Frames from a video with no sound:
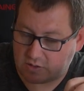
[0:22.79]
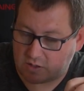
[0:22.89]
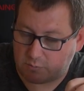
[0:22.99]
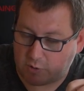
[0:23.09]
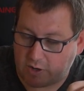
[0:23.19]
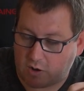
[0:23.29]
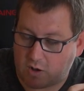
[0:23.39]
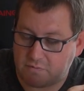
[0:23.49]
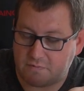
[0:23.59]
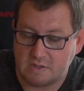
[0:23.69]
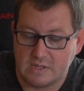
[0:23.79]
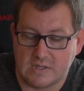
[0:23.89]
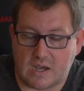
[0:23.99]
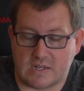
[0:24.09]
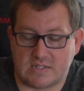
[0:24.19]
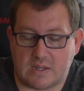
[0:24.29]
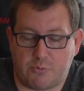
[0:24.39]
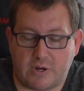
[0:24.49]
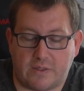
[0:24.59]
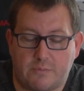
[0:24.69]
It'll come right off,
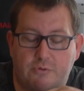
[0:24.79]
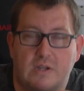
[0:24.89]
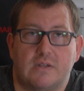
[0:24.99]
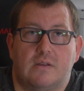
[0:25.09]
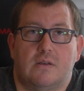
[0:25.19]
separating the print.